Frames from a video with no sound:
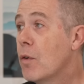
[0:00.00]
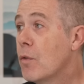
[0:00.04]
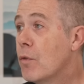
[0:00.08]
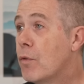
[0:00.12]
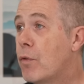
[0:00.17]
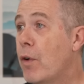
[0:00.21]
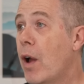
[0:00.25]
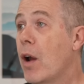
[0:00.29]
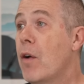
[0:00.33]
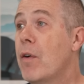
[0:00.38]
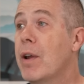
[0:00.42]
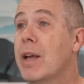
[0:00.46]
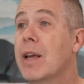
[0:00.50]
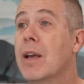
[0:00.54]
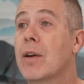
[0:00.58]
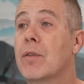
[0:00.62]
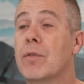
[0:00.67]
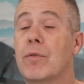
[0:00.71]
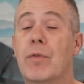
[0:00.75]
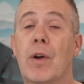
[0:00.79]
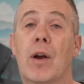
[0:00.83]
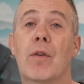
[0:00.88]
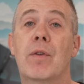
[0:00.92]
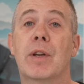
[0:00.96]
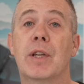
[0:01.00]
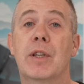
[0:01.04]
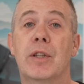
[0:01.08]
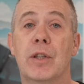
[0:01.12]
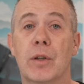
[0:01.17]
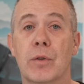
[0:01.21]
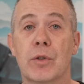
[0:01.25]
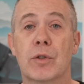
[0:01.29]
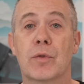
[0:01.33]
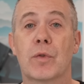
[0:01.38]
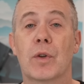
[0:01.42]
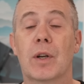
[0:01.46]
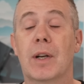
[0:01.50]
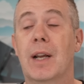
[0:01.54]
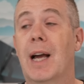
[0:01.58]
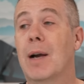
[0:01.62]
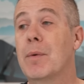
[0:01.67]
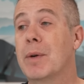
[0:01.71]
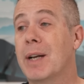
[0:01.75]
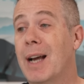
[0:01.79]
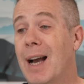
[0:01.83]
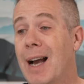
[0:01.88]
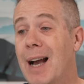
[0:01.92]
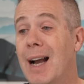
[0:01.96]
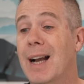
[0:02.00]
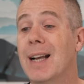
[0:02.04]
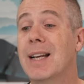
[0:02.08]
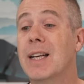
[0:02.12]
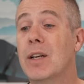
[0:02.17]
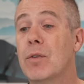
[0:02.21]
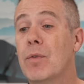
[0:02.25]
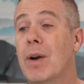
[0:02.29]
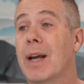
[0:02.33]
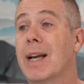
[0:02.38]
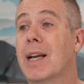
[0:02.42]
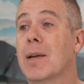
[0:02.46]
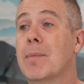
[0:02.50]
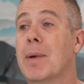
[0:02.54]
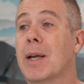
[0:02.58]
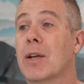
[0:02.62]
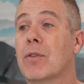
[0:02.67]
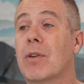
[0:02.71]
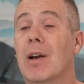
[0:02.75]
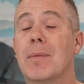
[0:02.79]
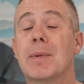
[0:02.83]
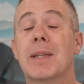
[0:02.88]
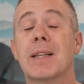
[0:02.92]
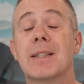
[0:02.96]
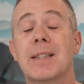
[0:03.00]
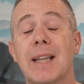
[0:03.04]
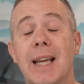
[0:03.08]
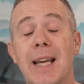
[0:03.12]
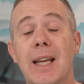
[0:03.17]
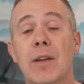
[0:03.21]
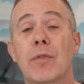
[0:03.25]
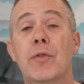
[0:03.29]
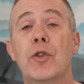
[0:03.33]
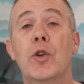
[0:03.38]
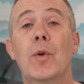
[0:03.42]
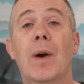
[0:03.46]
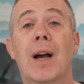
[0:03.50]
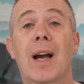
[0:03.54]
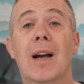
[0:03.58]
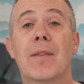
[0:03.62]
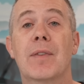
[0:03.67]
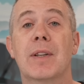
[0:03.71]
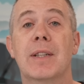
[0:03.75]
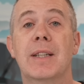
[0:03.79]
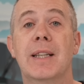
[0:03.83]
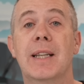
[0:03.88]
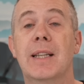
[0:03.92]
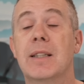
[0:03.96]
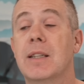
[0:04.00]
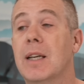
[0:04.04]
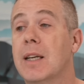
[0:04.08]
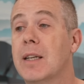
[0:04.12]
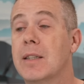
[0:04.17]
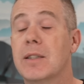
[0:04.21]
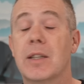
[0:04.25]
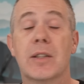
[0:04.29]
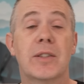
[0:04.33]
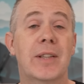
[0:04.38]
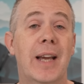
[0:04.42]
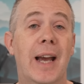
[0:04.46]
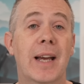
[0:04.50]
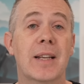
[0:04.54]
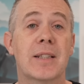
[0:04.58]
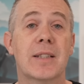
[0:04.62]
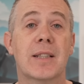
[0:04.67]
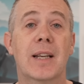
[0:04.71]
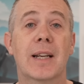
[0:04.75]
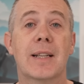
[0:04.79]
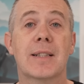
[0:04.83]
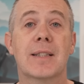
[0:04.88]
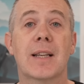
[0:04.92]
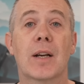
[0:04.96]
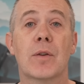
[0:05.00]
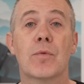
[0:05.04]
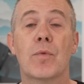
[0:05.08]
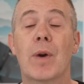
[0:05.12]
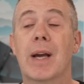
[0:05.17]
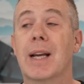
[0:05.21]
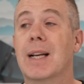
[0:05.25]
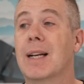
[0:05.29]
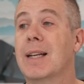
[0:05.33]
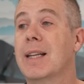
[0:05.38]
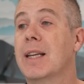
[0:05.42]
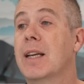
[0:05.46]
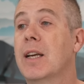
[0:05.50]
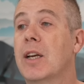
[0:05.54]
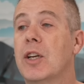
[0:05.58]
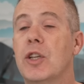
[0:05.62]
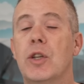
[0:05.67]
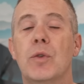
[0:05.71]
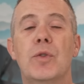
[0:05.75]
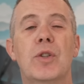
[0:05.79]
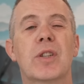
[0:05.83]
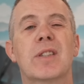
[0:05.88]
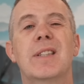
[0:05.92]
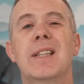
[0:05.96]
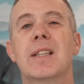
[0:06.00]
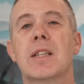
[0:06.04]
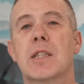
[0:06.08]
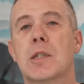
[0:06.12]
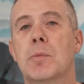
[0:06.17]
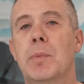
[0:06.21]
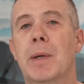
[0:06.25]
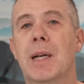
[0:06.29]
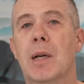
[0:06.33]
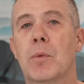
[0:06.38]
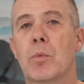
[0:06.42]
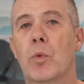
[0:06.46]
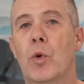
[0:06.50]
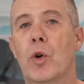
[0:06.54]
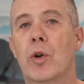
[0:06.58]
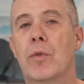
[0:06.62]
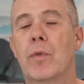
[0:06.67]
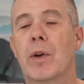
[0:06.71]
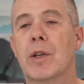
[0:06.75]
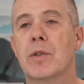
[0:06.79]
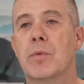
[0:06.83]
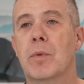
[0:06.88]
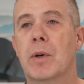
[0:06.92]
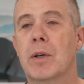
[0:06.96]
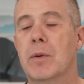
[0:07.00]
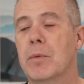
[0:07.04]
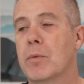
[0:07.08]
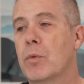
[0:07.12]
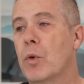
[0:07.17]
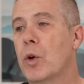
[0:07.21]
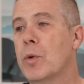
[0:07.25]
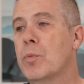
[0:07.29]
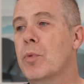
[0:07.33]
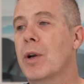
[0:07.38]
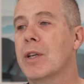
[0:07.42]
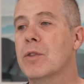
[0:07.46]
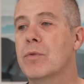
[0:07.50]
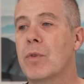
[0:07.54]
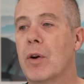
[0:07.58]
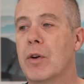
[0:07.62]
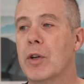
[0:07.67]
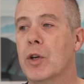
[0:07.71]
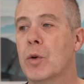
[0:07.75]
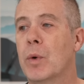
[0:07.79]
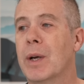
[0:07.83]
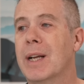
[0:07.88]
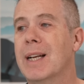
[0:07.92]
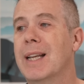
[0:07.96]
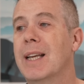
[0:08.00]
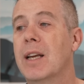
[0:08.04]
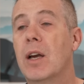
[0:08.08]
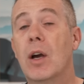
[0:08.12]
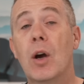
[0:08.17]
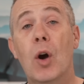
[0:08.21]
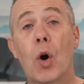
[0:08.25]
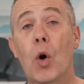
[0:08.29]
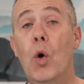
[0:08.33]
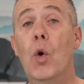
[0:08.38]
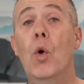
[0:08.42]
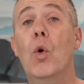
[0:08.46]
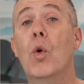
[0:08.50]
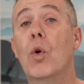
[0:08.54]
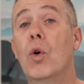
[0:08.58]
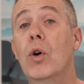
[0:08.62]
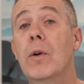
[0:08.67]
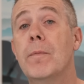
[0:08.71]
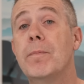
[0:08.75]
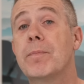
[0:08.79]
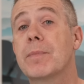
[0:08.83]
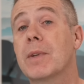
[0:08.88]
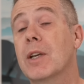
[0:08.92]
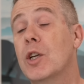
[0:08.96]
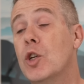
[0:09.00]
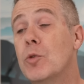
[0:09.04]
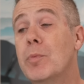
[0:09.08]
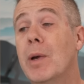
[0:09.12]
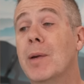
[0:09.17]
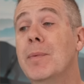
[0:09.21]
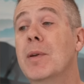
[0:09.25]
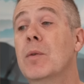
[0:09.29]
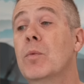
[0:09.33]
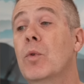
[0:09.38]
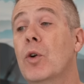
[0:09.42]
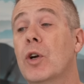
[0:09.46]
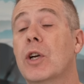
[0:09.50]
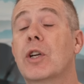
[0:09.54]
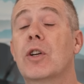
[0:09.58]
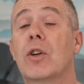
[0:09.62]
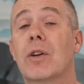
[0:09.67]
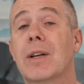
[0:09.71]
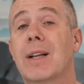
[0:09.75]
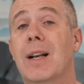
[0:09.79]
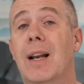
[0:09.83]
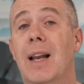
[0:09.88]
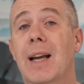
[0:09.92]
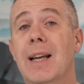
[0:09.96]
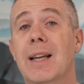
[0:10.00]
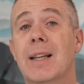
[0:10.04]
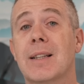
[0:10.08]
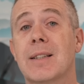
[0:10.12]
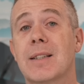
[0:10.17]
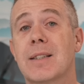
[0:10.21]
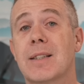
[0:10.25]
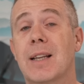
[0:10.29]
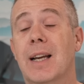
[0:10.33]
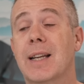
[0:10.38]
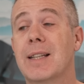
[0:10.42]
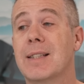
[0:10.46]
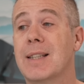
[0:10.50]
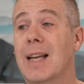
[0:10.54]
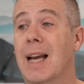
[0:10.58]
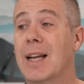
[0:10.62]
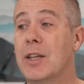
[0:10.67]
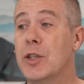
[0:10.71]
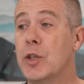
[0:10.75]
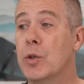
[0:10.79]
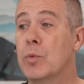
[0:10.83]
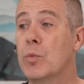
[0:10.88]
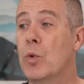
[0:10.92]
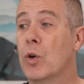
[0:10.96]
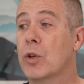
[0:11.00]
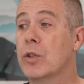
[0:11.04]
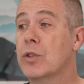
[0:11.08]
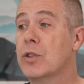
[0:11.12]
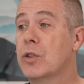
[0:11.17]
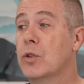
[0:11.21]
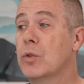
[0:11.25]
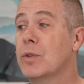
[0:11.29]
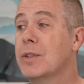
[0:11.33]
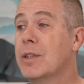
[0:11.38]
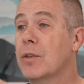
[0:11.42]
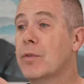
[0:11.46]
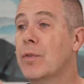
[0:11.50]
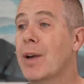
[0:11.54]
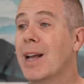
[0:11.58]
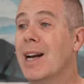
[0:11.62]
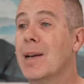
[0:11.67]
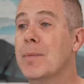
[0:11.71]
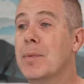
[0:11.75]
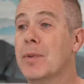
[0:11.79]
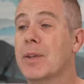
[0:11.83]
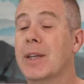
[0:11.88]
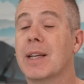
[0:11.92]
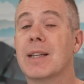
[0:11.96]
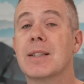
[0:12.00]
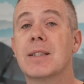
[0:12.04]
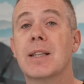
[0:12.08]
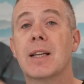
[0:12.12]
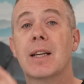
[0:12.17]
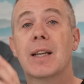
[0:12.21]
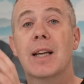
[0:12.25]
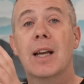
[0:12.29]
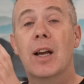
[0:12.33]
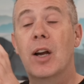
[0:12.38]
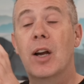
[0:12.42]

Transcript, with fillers: Very, very useful. I would highly recommend grabbing this if you have a need to test sites out regularly. You just need to spin up WordPress, WordPress very quickly, or you may be working on client sites and you want to develop things